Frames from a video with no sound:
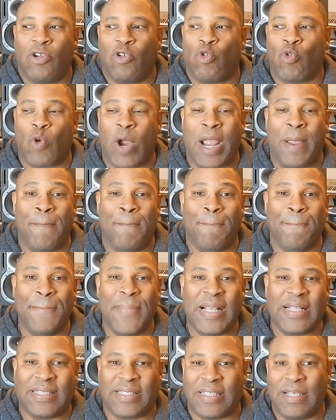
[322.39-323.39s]
great
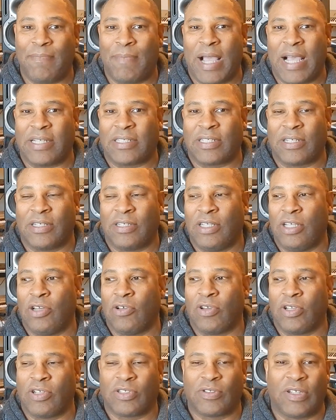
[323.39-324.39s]
mixing master.
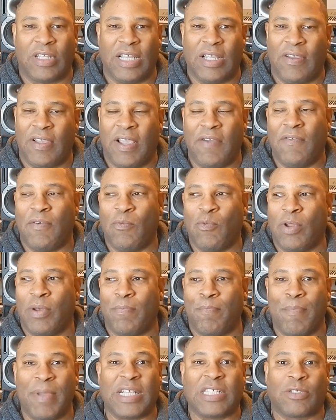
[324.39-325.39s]
There's even
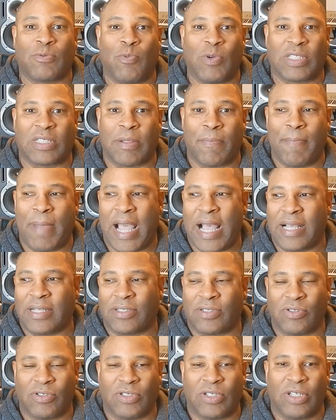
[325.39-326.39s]
mixed with the
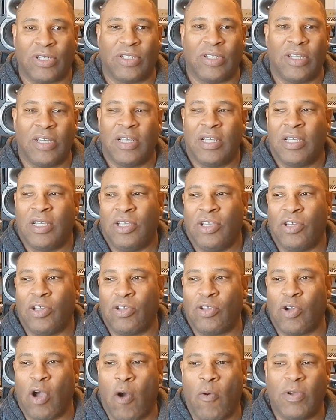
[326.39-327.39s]
masters, and
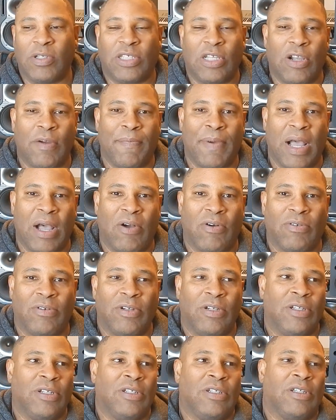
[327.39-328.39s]
you always hear about
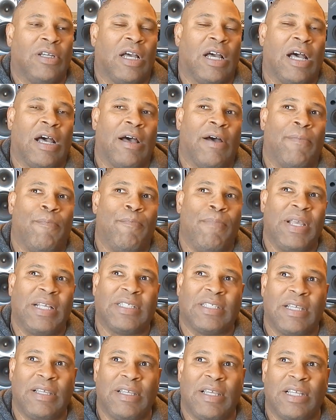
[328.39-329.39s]

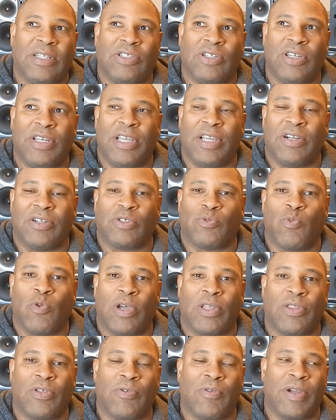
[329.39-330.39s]
mixing engineers,
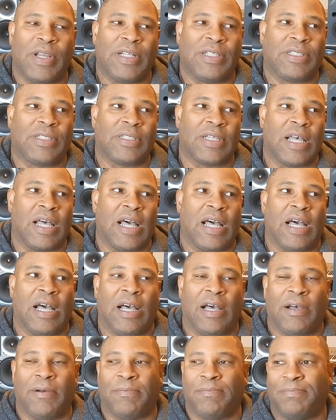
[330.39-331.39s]
whether it's
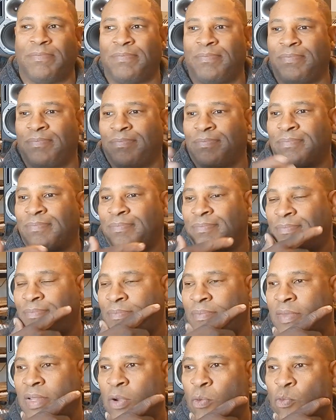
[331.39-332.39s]
of
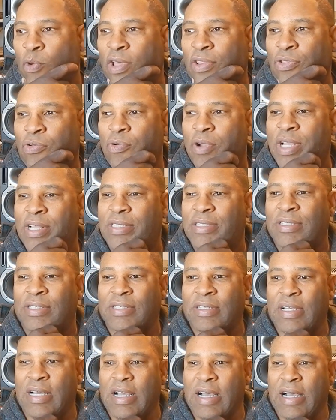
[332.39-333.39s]

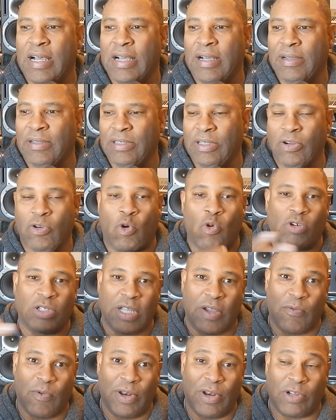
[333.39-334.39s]
course
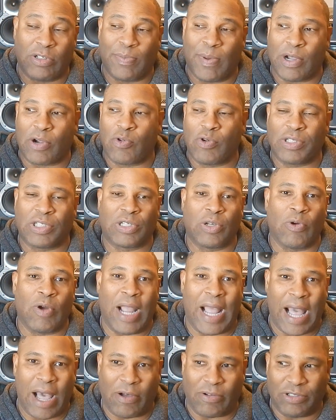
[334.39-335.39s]
everyone knows about Chris
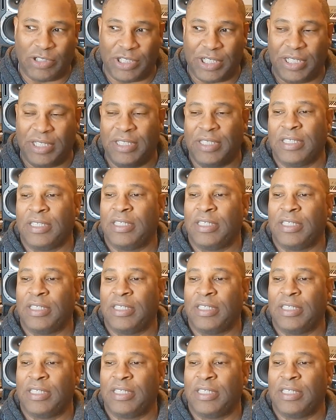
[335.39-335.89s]
Lord-Alge.